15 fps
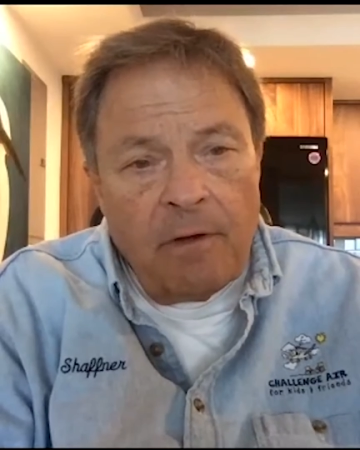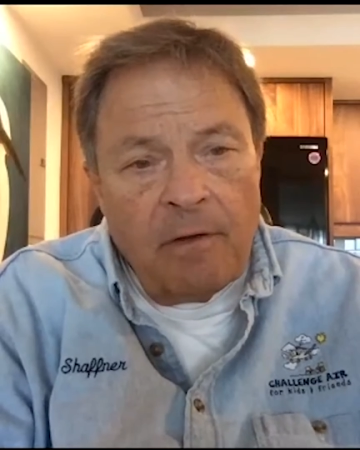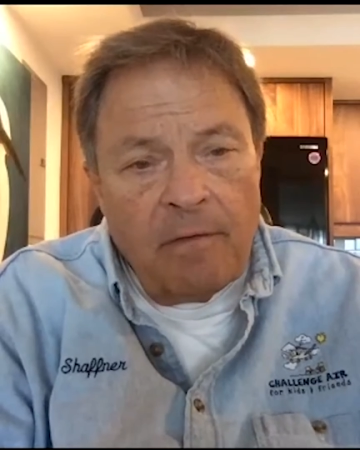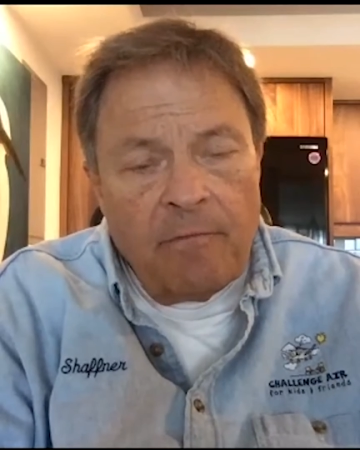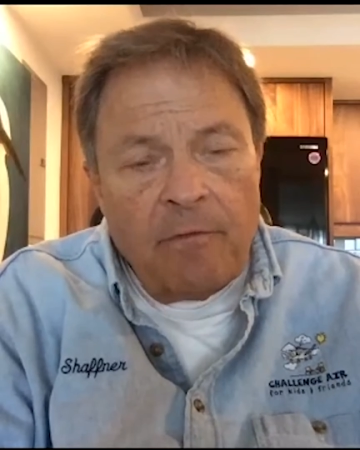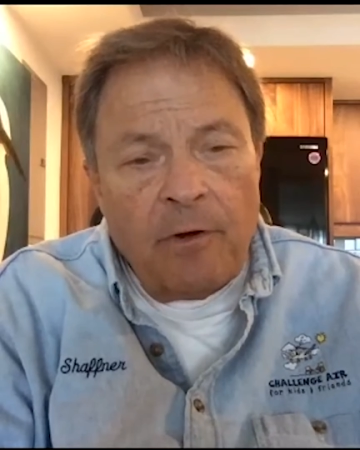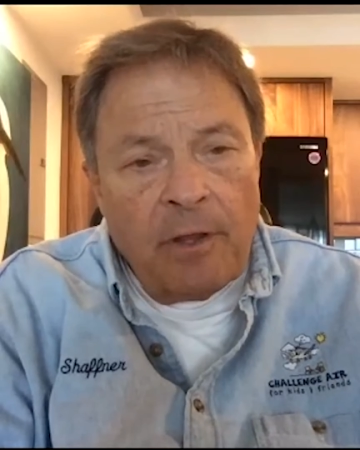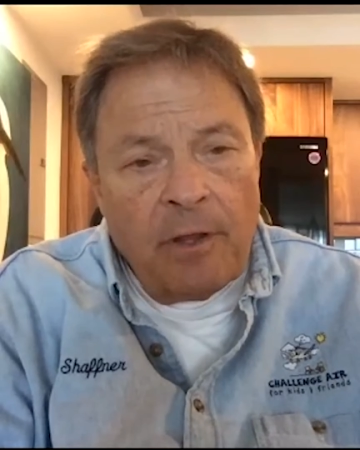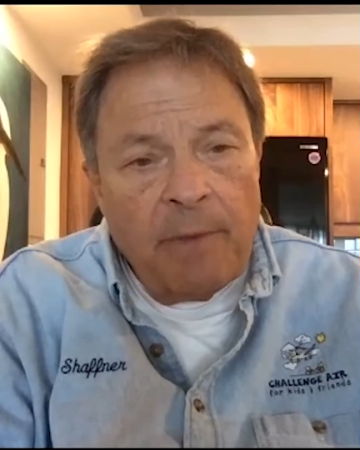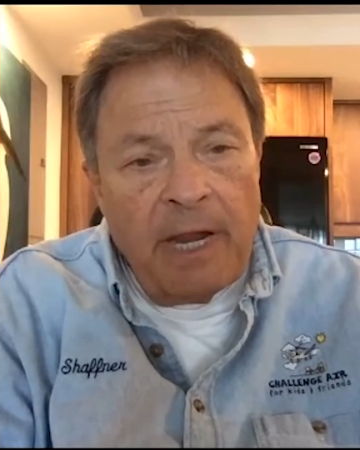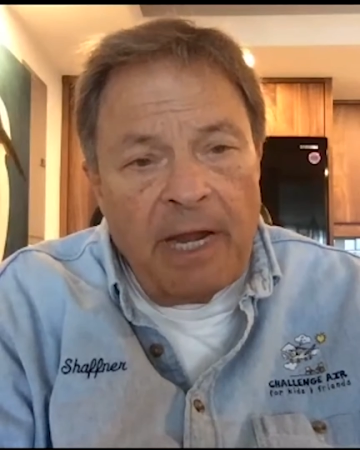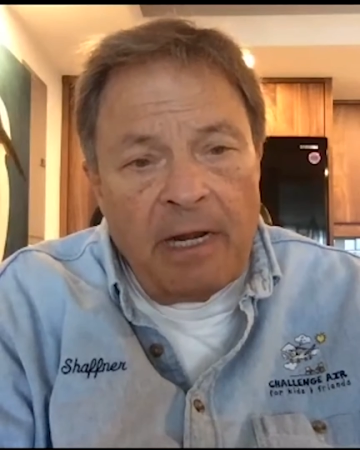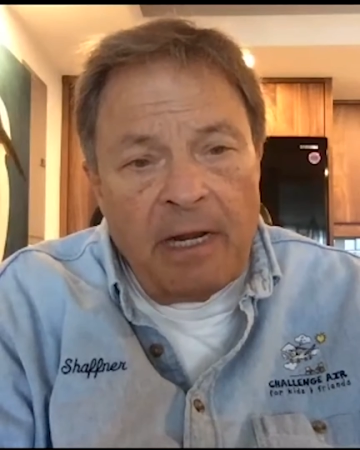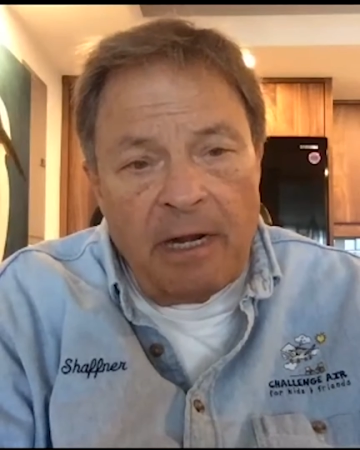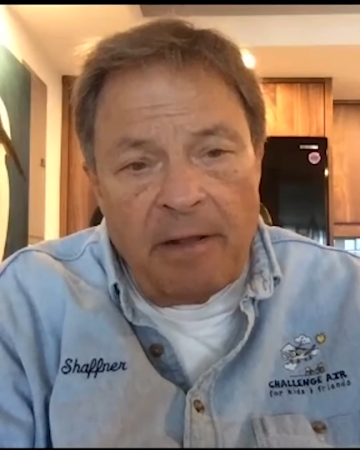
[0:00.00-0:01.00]
you've really
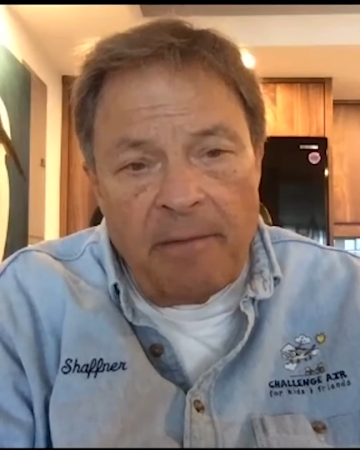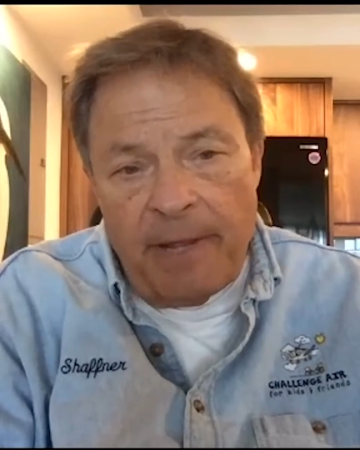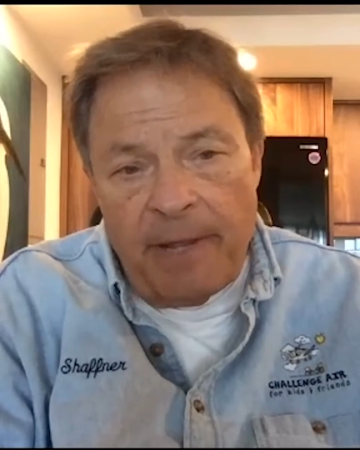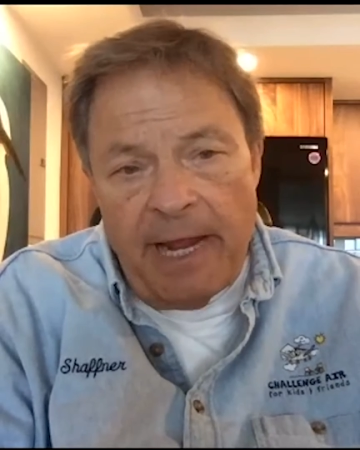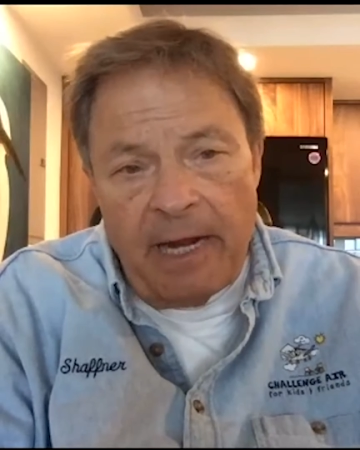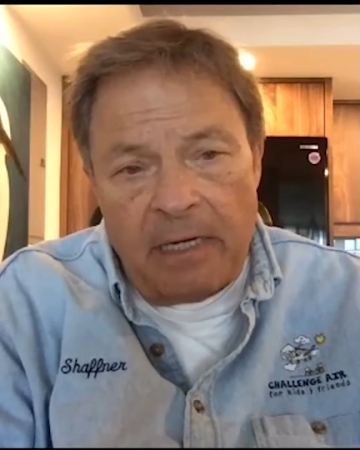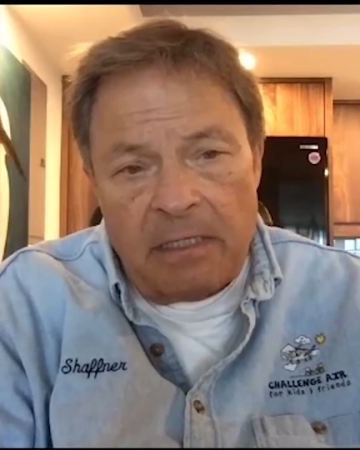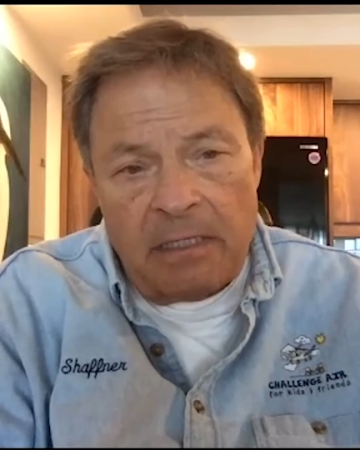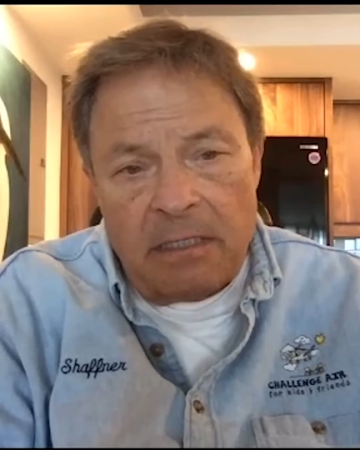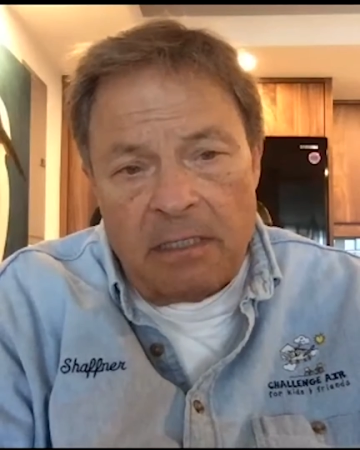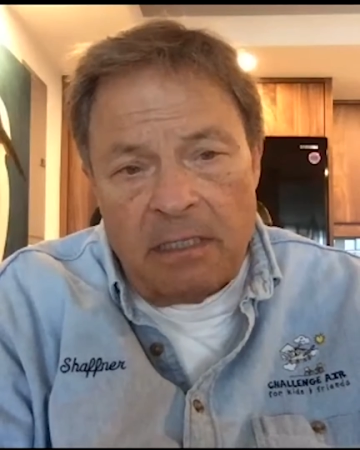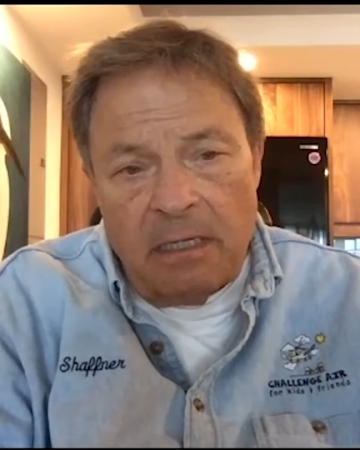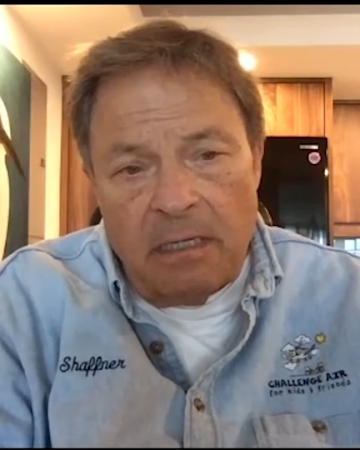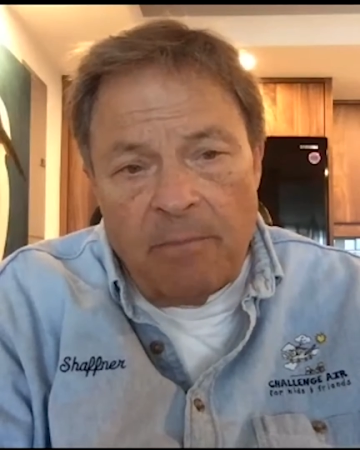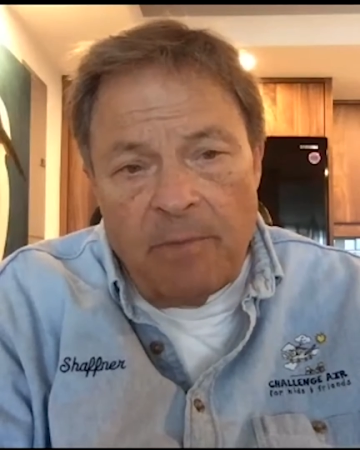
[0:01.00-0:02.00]
made an impact
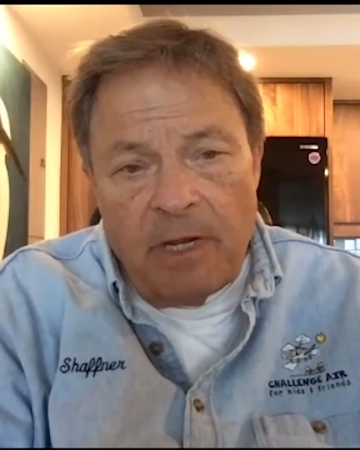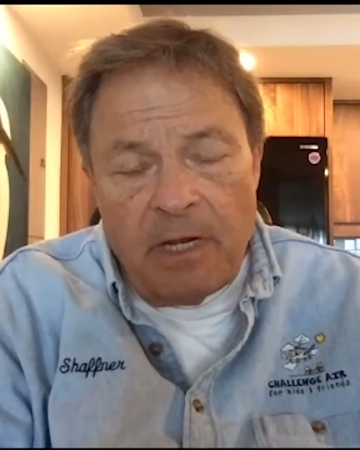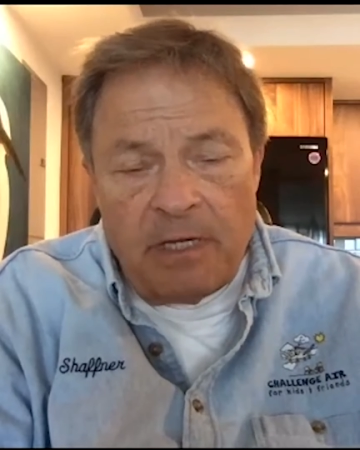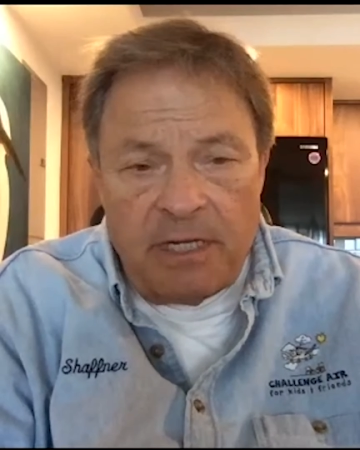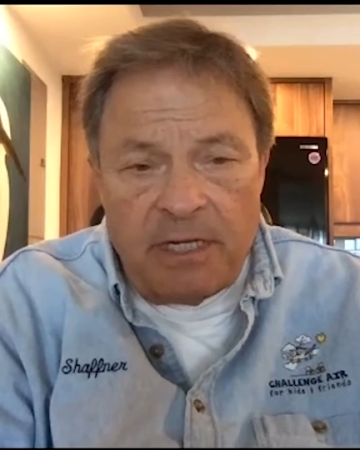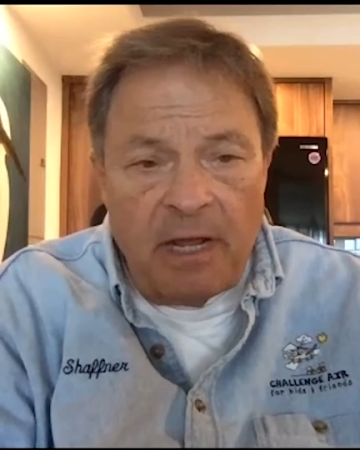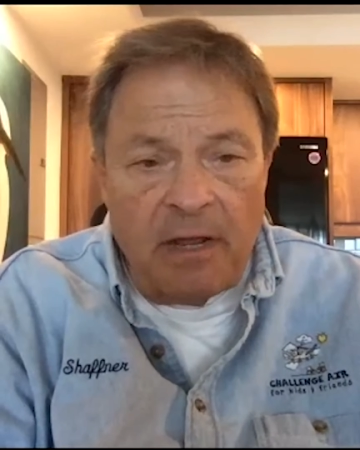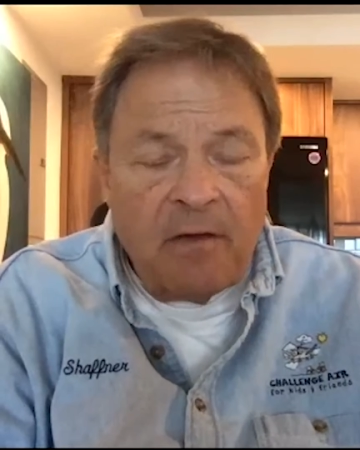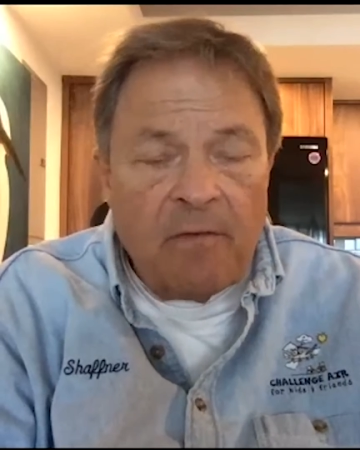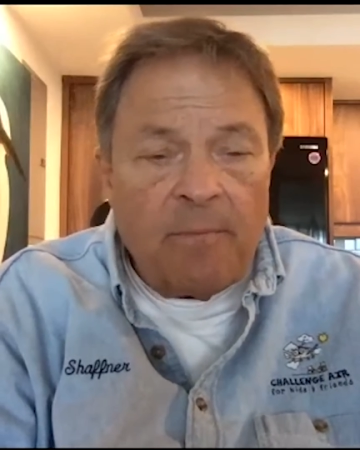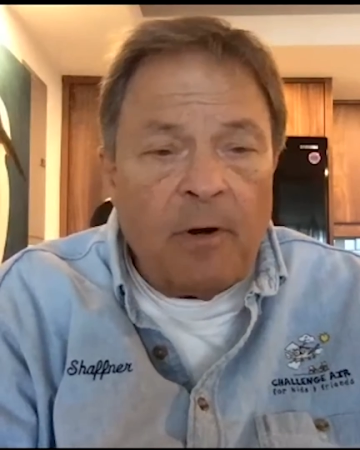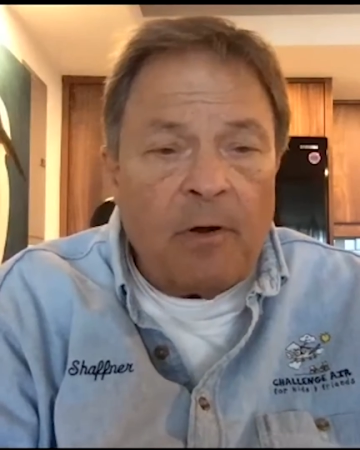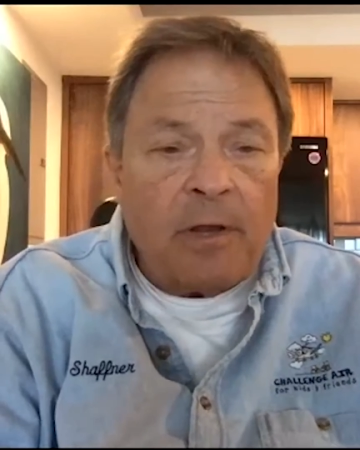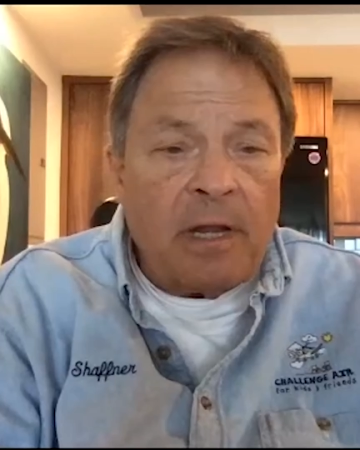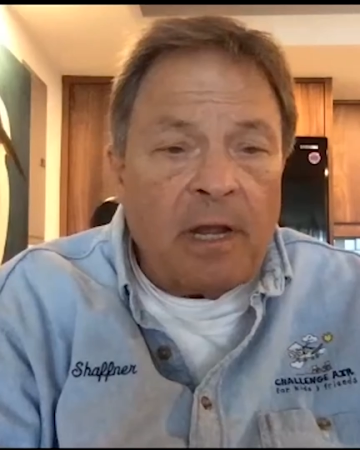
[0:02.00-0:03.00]
because now you've
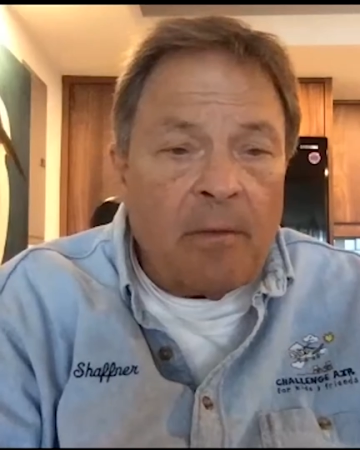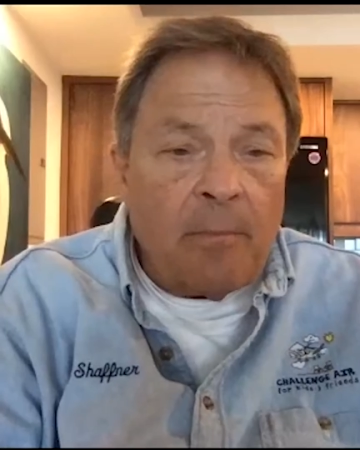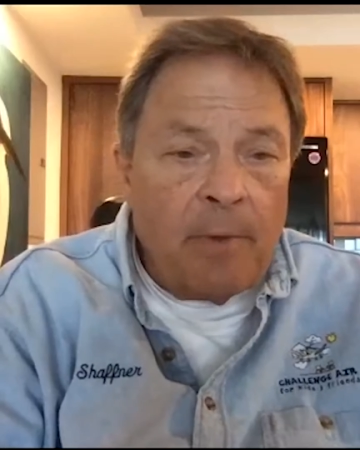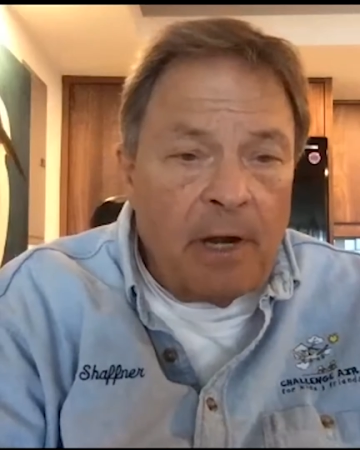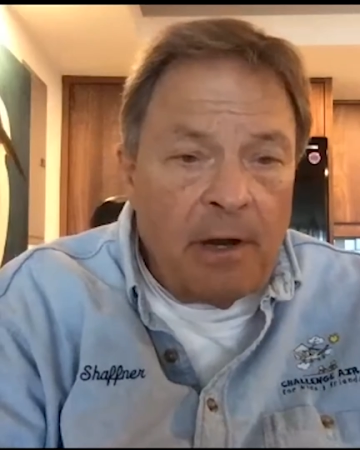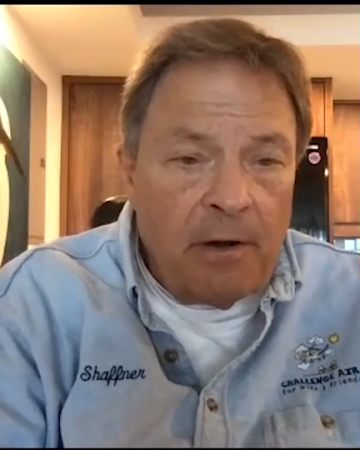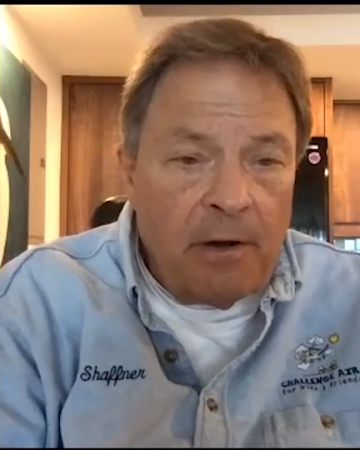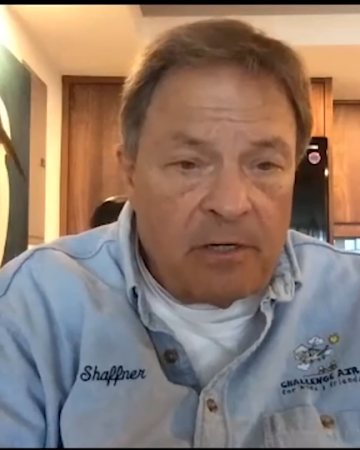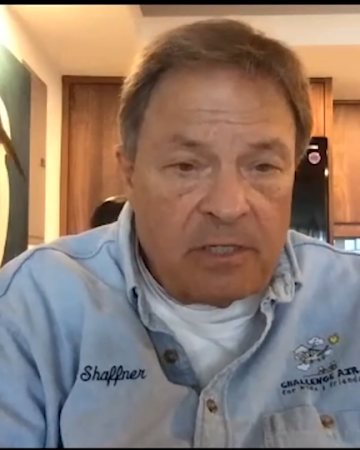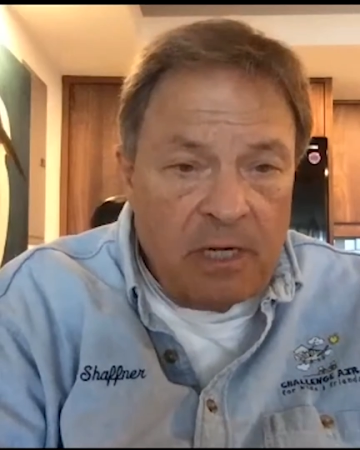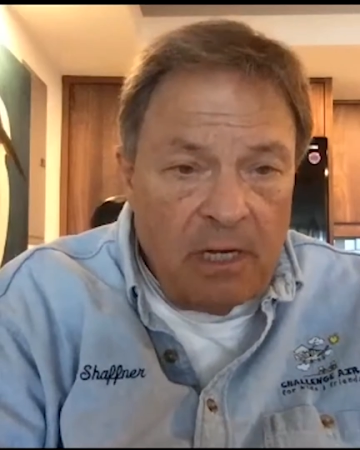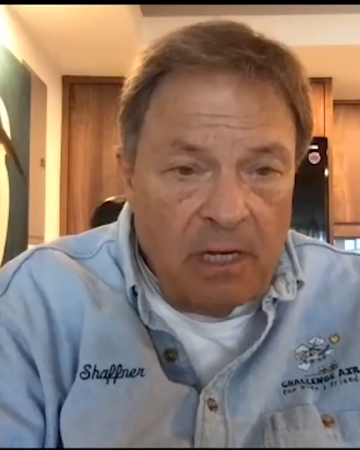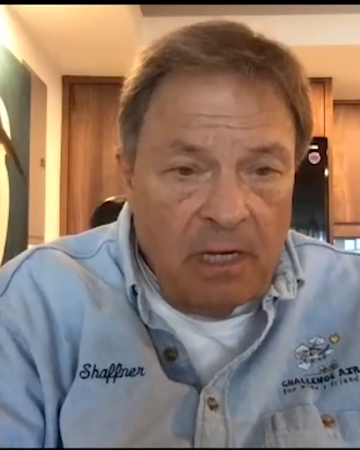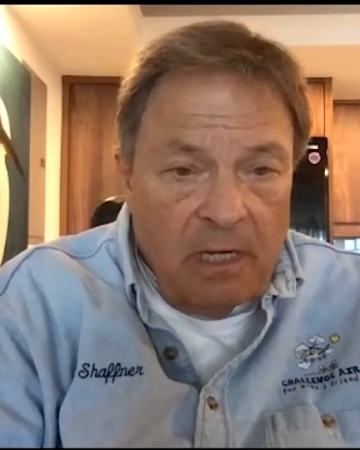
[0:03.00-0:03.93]
broken down barriers